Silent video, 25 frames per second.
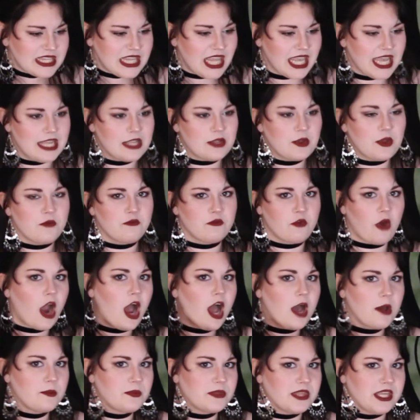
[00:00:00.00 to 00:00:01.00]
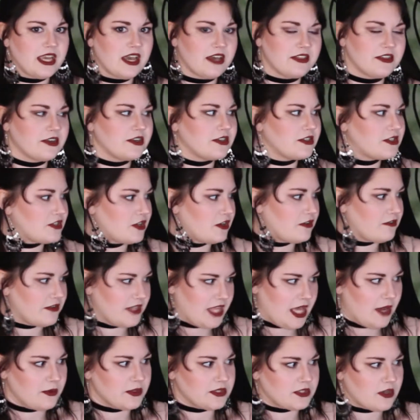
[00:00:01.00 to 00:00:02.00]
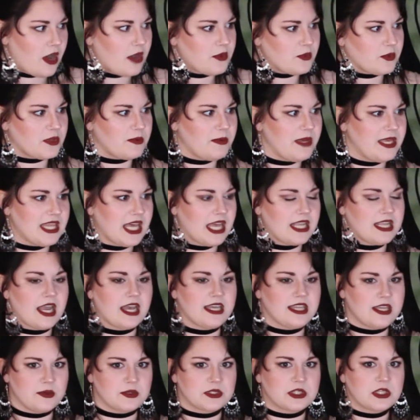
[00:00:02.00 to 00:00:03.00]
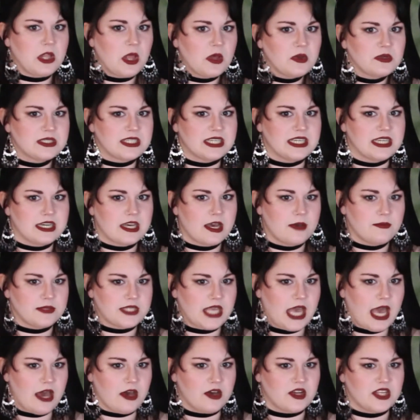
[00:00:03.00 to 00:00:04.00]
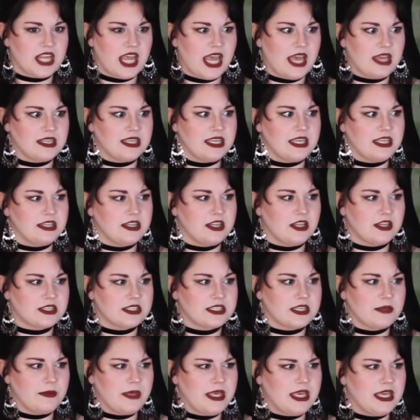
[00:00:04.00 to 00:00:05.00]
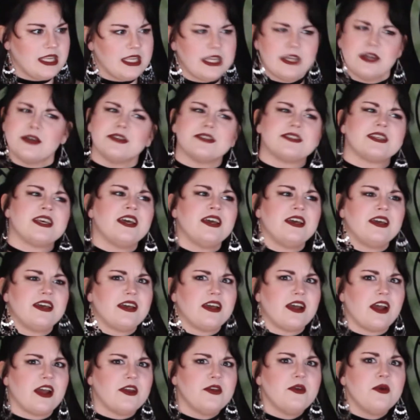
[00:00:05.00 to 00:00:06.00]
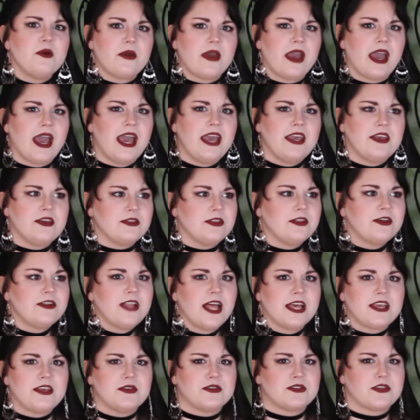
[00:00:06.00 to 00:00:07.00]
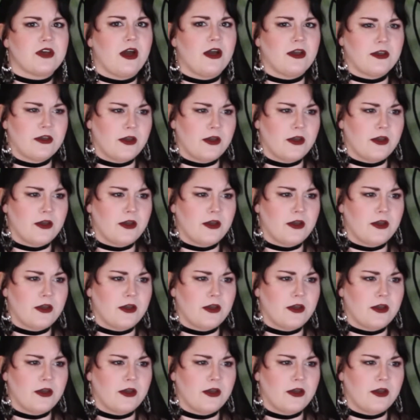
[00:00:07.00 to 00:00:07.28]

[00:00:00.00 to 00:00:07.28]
And Rob, the other server that was on with me that night that was closing, comes out and he looks at me and he goes, "Are you okay? You look like you saw a